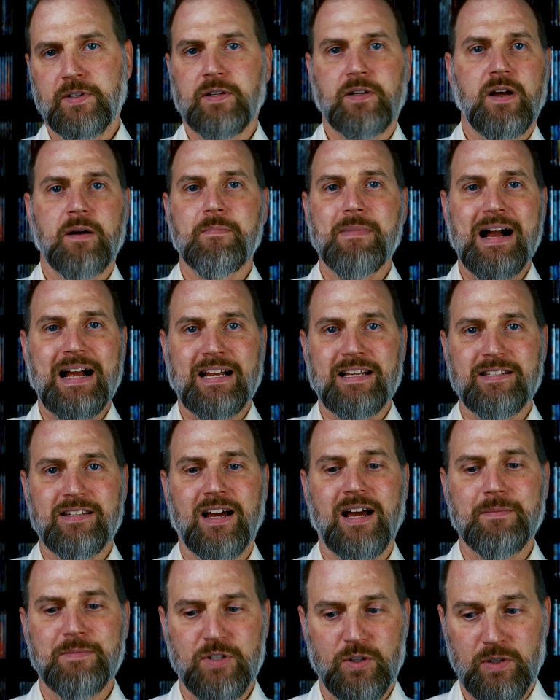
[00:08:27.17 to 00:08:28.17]
come back in
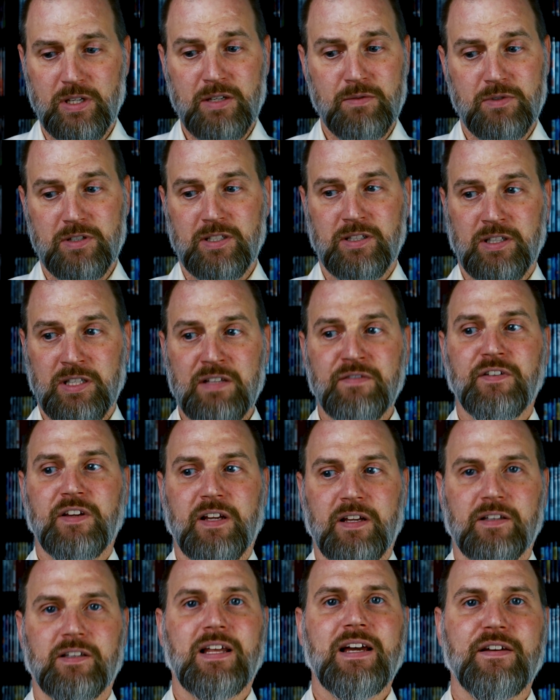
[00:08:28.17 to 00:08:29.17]
time. So he was
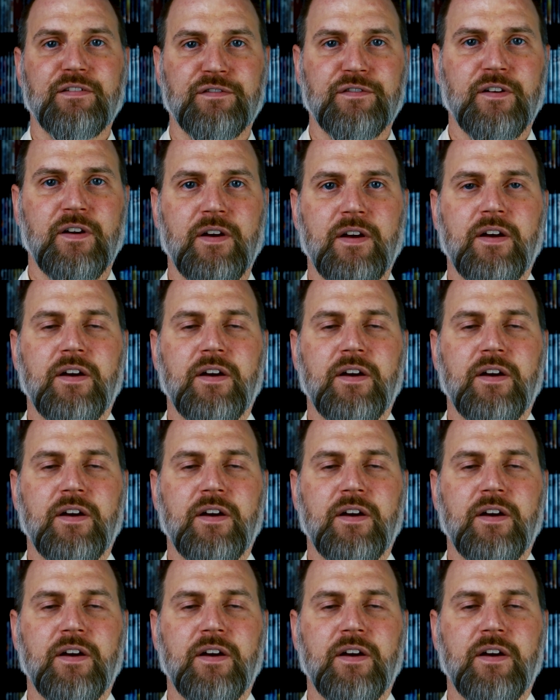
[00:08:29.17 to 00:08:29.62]
living a life